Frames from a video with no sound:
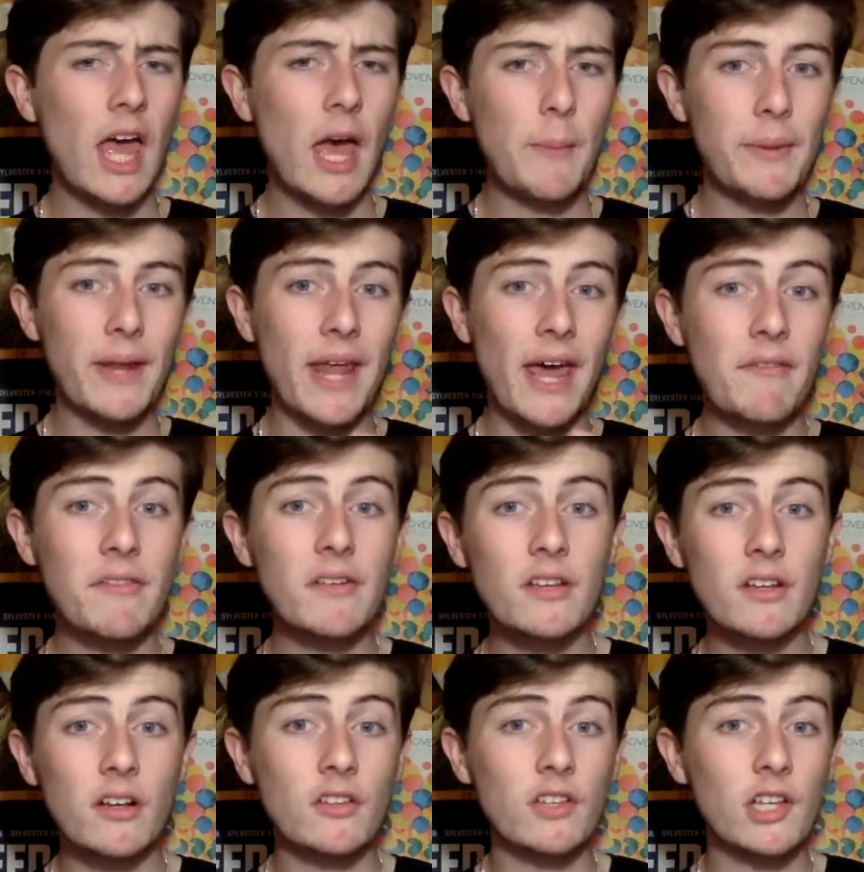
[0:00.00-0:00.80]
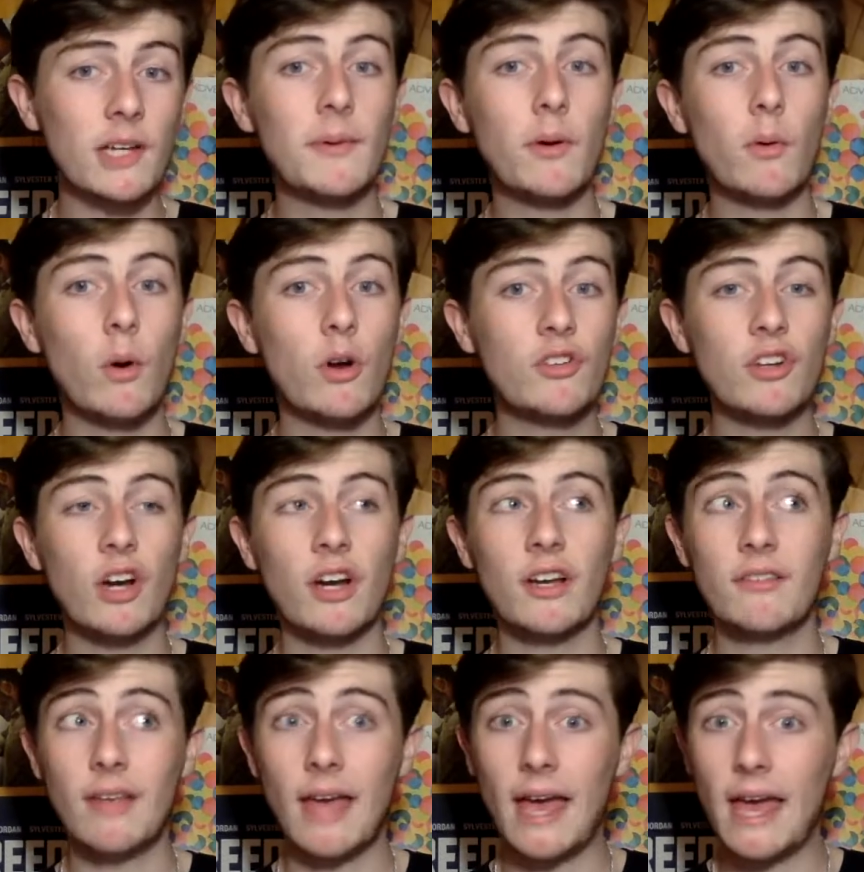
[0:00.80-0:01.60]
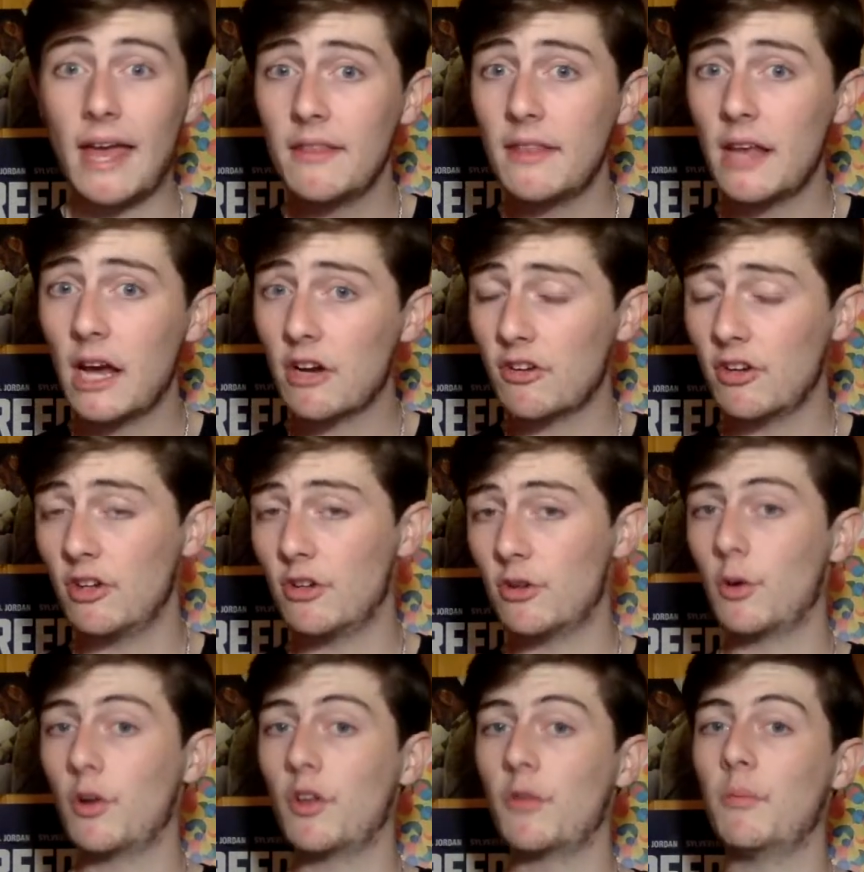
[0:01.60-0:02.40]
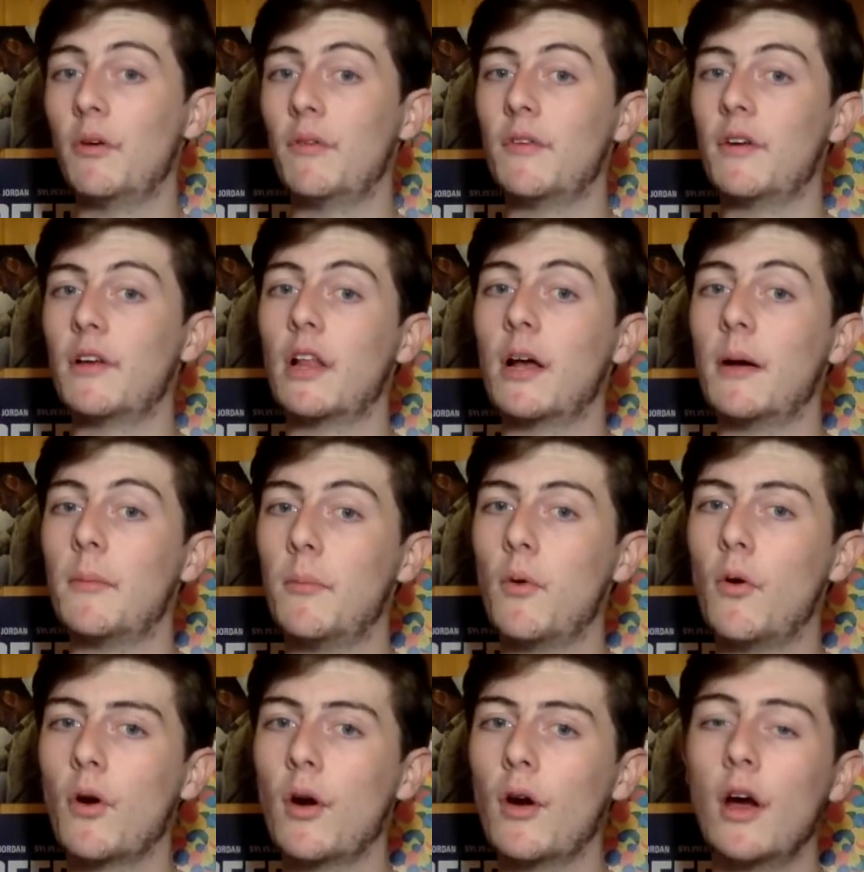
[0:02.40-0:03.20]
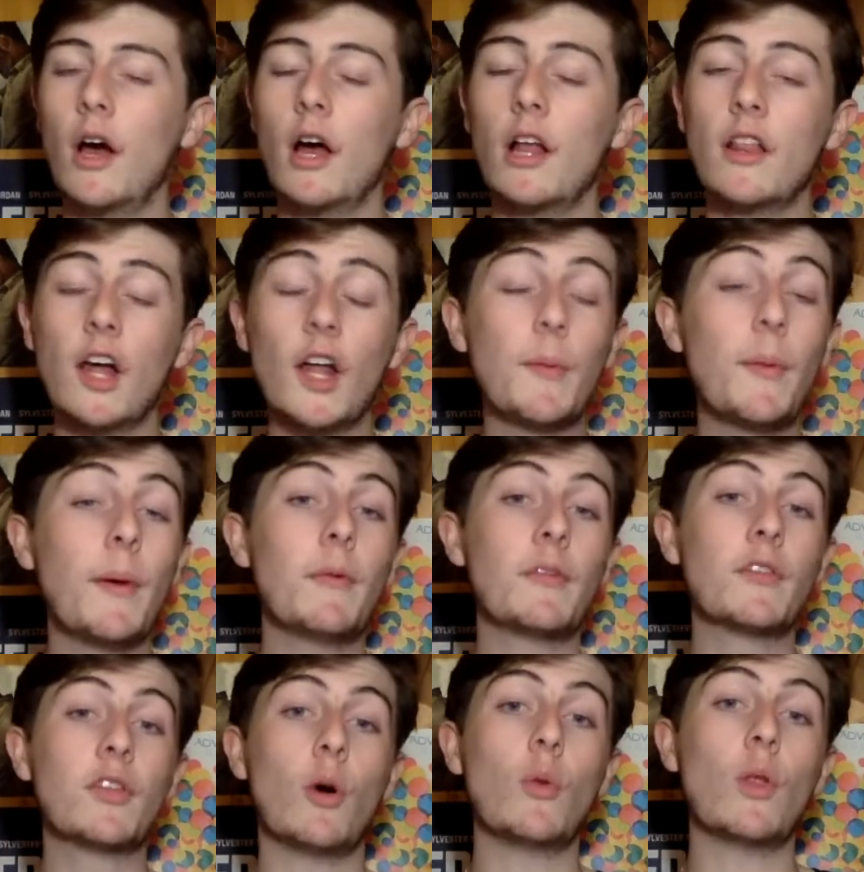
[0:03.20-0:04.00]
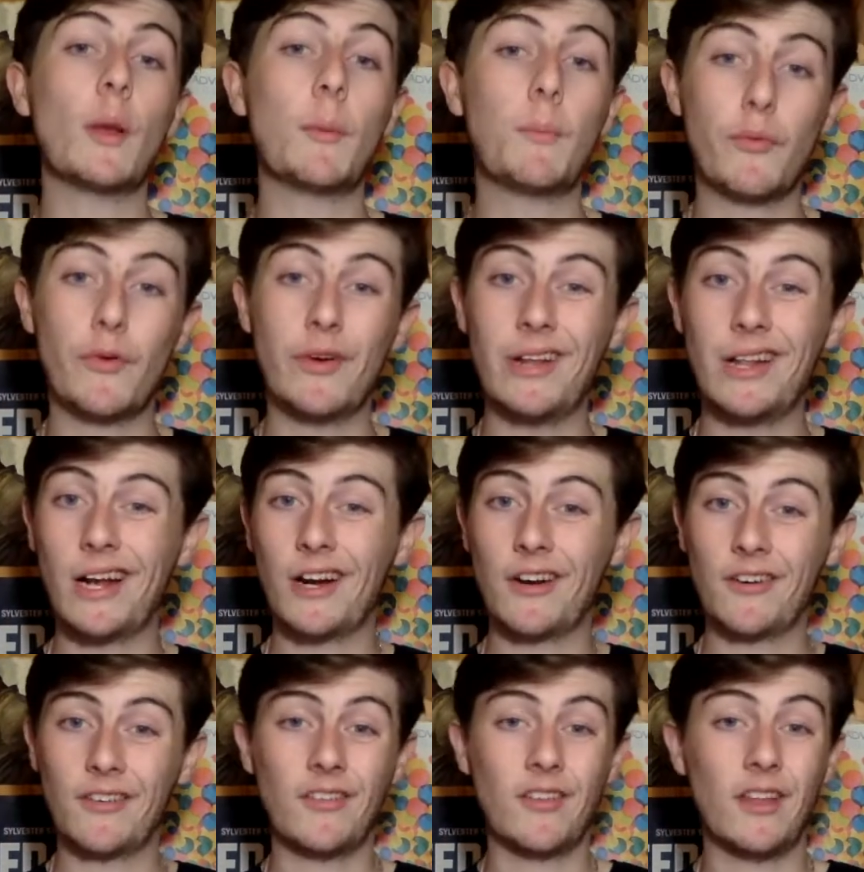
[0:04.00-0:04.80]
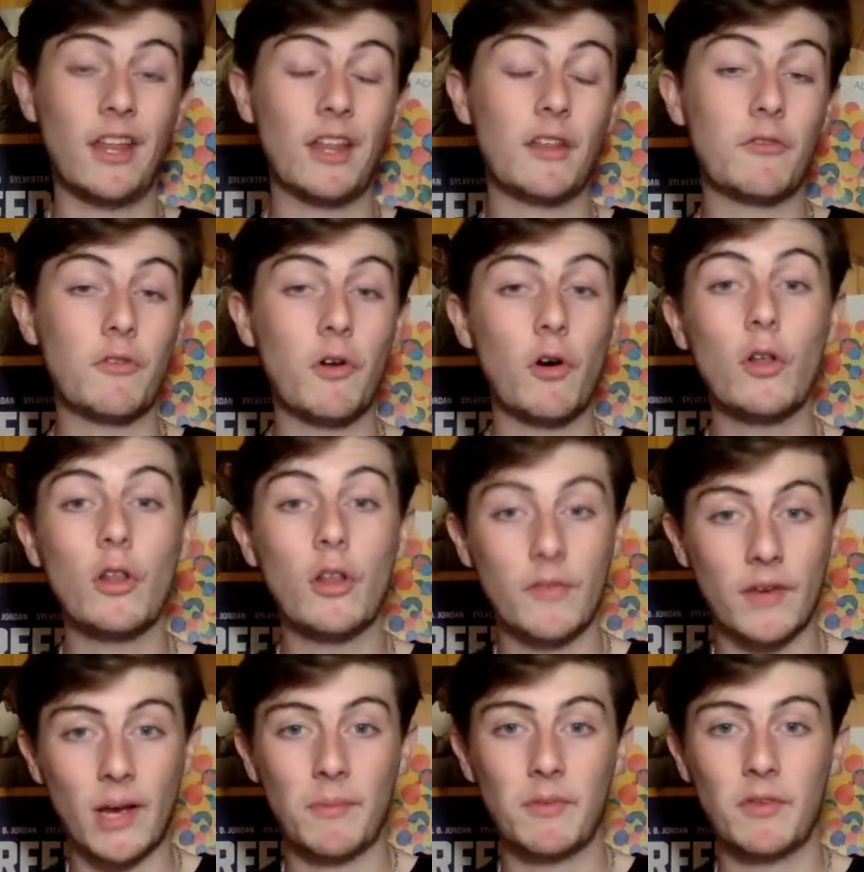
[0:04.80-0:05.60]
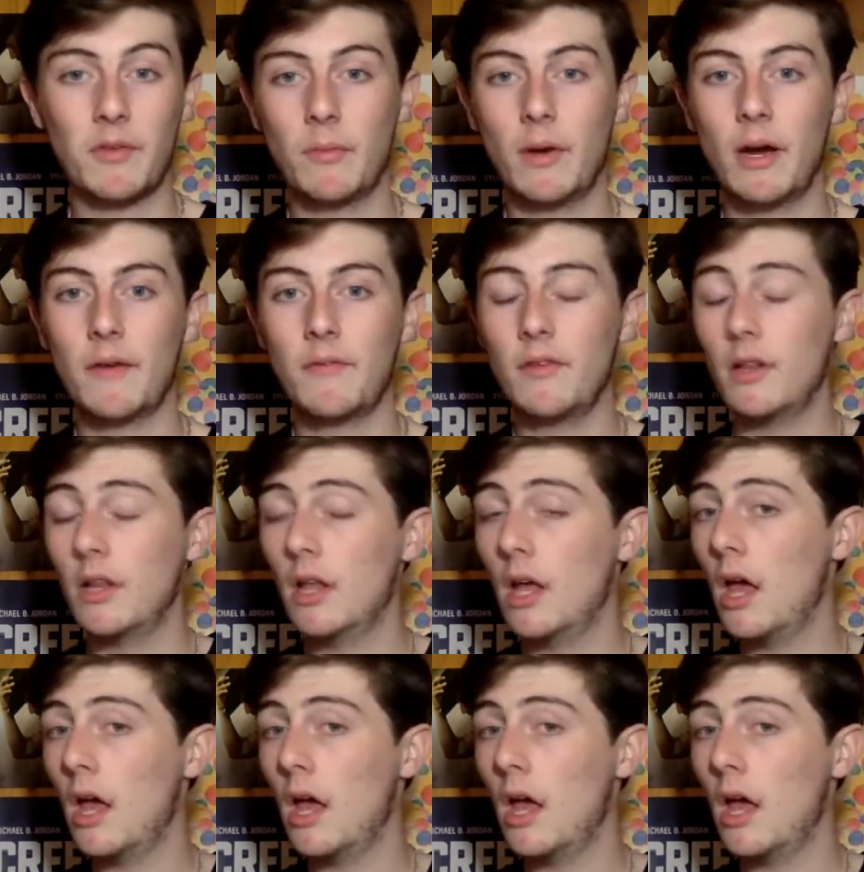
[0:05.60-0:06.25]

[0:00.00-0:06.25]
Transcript: But every single time I watch it, I tend to actually enjoy this movie a lot more. A lot of people don't like Brie Larson in the role of Captain Marvel.